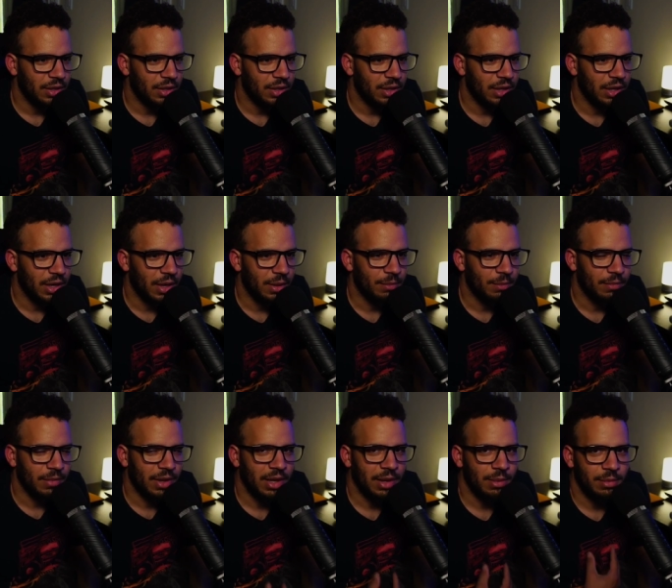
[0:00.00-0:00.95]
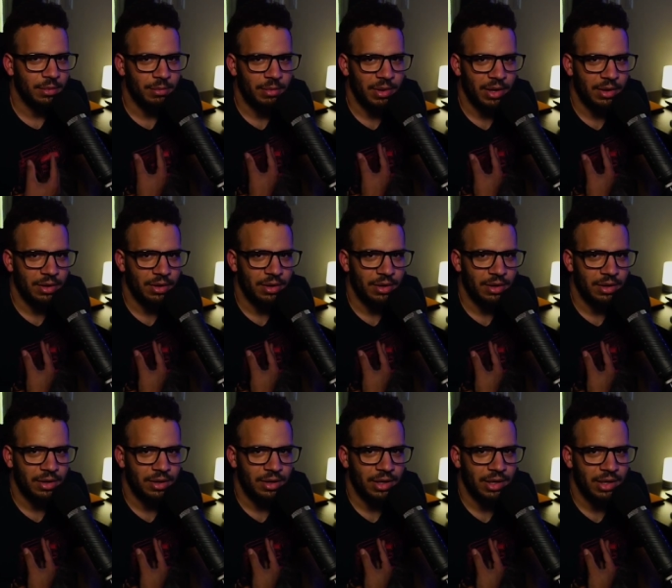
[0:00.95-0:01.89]
Like I'm I'm a parent.
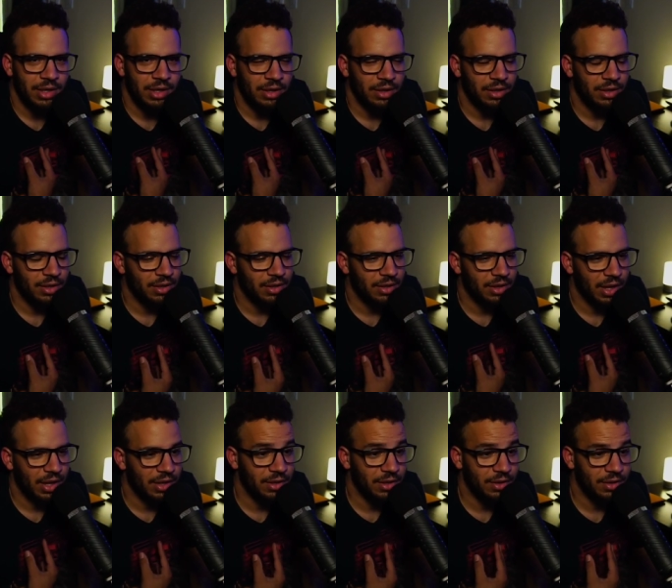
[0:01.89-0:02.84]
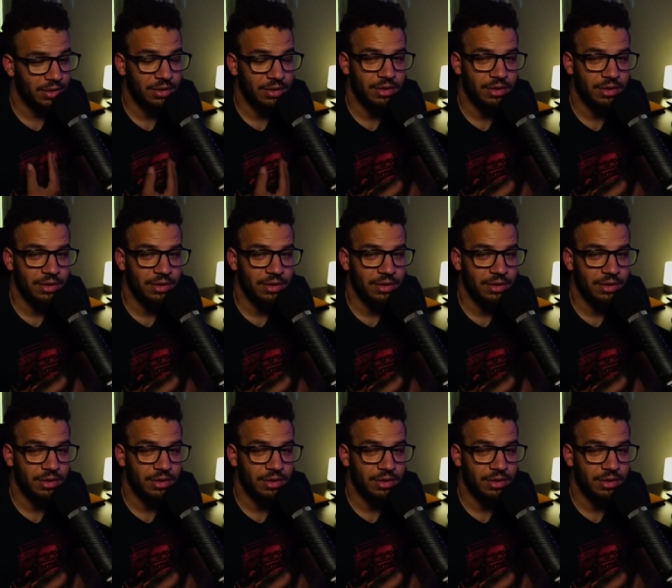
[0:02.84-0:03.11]
I know.